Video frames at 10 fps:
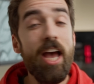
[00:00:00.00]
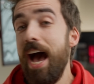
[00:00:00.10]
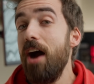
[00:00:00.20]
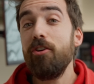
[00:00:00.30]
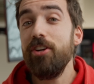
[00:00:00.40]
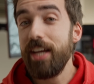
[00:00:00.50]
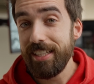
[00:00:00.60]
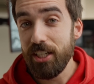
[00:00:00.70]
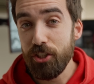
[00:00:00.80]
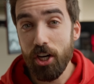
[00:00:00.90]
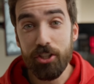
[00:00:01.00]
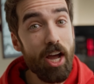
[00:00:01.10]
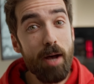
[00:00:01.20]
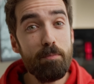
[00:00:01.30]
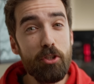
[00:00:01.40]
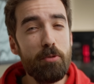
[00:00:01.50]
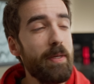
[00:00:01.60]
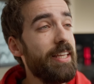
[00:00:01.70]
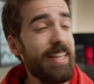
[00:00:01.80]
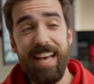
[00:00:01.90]
how can you get that charge up to
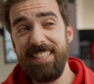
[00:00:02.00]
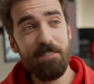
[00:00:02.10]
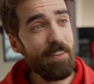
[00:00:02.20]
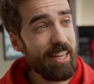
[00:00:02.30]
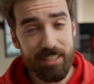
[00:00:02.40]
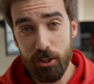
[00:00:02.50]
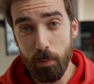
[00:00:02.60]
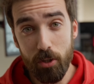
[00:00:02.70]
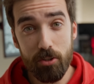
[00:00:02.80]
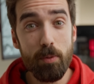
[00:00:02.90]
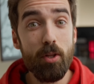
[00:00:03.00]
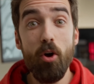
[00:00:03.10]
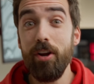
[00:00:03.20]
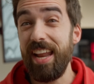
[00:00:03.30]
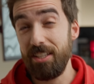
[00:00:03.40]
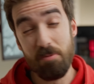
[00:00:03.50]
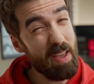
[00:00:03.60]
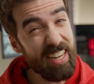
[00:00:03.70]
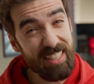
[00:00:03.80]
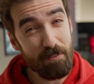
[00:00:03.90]
speed as fast as possible on as
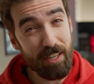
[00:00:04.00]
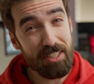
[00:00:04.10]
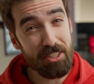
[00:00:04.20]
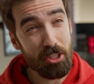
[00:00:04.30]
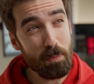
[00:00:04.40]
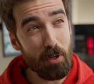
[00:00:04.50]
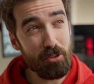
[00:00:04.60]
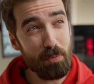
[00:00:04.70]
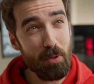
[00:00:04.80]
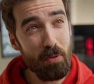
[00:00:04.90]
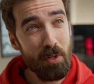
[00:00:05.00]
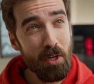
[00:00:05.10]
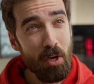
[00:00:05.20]
many devices as possible